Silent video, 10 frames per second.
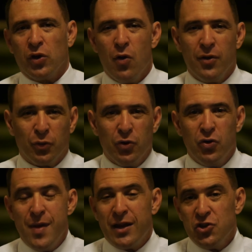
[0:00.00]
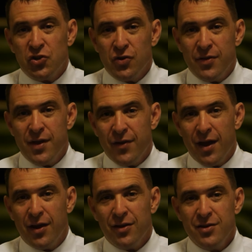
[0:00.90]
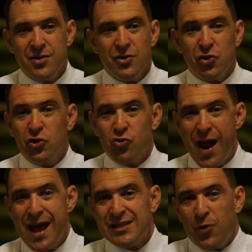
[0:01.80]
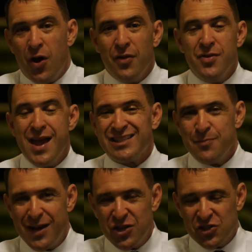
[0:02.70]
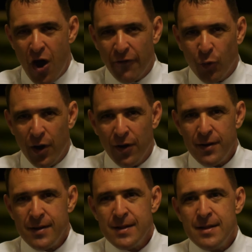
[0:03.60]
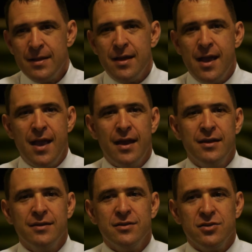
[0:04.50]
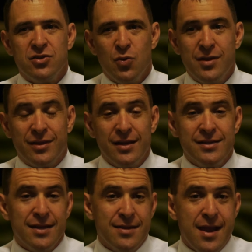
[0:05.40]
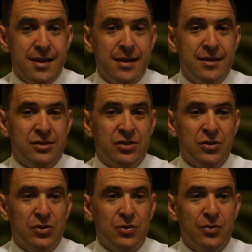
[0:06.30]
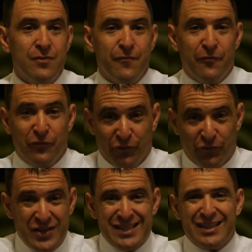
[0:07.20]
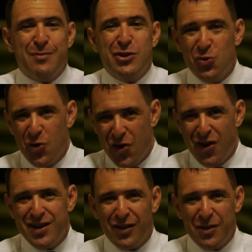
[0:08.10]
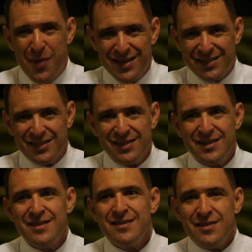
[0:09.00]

We're going through making sure that they've got a good grasp on the estimating software and doing the things that they need to physically be doing on a daily basis.